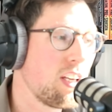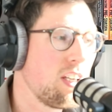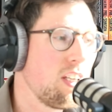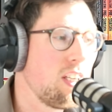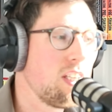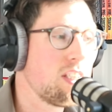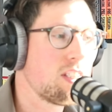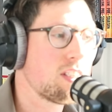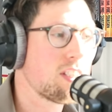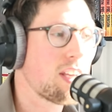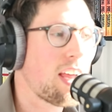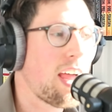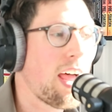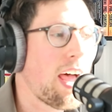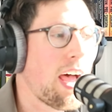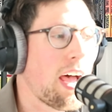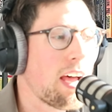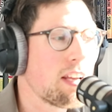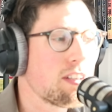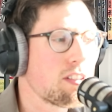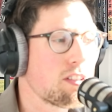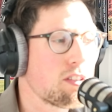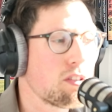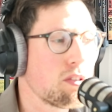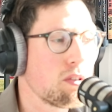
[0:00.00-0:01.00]
that he needs to
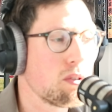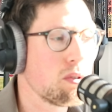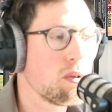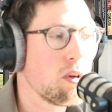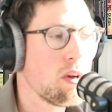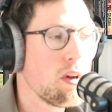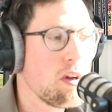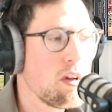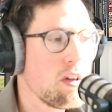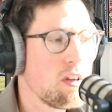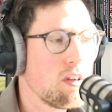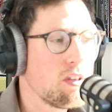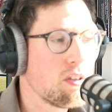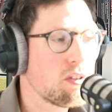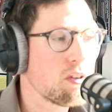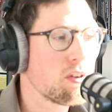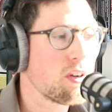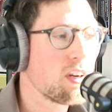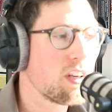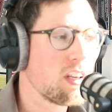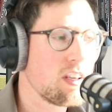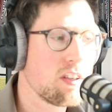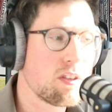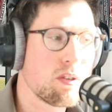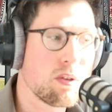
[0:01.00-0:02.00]
ask to
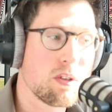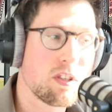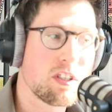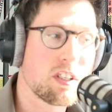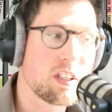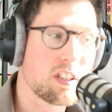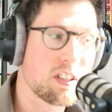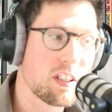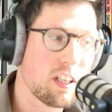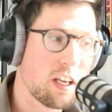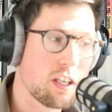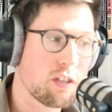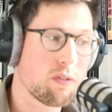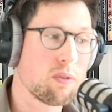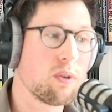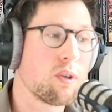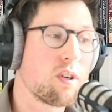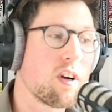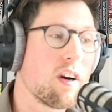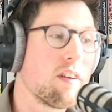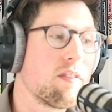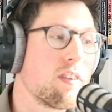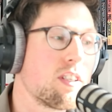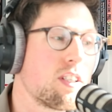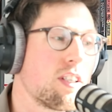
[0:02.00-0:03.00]
turn it into a successful
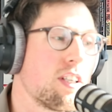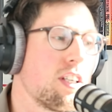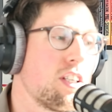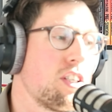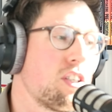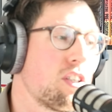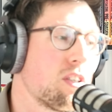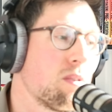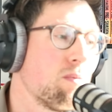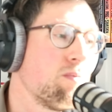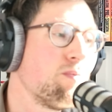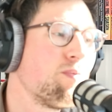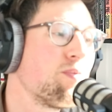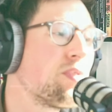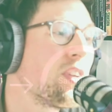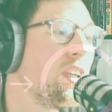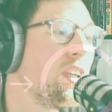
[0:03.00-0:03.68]
conversation.